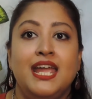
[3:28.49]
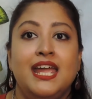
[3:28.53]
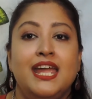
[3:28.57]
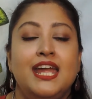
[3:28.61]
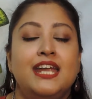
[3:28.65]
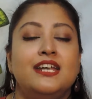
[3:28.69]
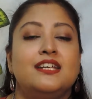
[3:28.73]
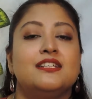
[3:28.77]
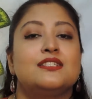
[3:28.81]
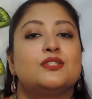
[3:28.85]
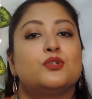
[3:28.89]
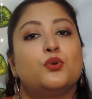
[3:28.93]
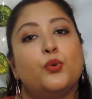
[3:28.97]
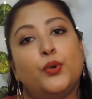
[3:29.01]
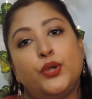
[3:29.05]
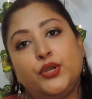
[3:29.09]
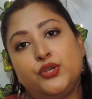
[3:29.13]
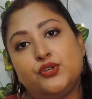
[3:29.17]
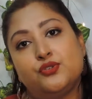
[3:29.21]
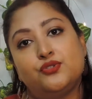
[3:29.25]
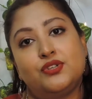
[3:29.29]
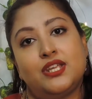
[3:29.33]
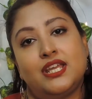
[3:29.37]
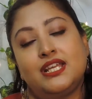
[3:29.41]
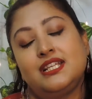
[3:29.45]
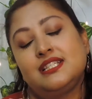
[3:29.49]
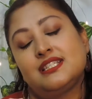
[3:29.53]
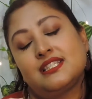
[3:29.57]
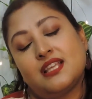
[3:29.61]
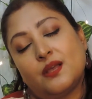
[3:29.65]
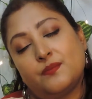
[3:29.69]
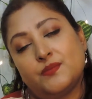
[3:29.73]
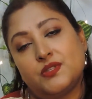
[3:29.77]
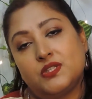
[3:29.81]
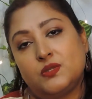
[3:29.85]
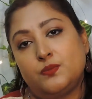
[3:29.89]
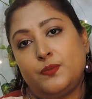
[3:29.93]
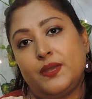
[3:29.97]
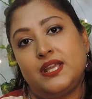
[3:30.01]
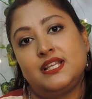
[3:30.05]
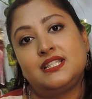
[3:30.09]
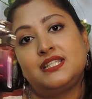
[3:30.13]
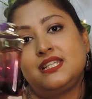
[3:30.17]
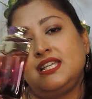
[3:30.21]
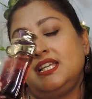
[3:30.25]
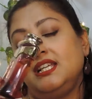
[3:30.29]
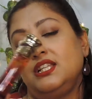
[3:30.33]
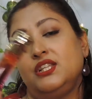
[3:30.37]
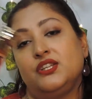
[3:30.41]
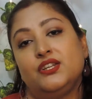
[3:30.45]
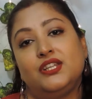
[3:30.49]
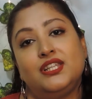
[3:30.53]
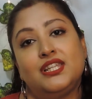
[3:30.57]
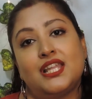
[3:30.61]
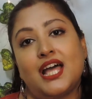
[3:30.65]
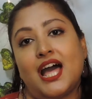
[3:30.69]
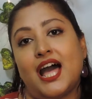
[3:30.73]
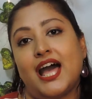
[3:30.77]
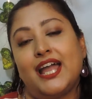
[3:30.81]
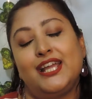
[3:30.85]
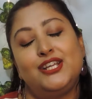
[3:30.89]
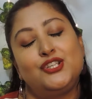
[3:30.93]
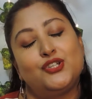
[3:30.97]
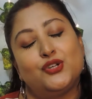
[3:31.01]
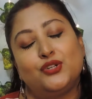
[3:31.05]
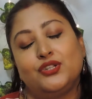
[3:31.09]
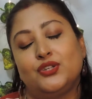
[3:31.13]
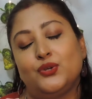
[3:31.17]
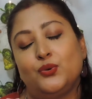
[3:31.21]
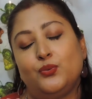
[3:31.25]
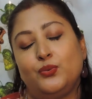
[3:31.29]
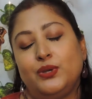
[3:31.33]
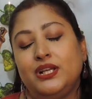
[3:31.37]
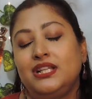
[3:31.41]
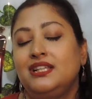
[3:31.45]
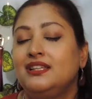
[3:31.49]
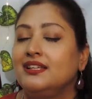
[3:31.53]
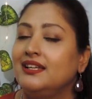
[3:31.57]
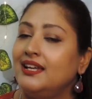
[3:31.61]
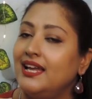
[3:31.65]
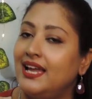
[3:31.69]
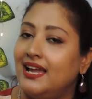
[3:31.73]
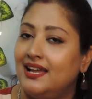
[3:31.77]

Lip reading: it is going to take some space either in the height or the width.